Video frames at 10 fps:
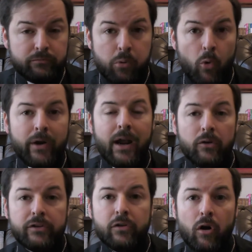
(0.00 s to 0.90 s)
pouring
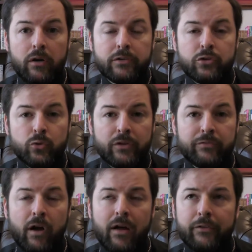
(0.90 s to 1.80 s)
out his heart to his
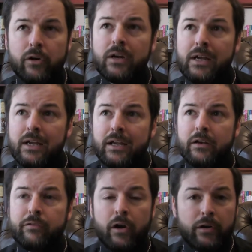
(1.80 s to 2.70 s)
Father in
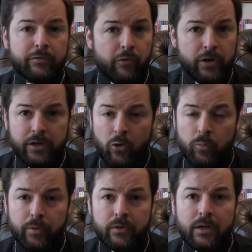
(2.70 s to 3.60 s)
a very free and
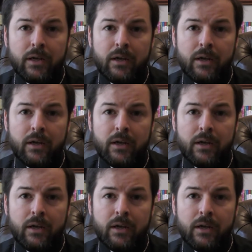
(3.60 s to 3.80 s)
open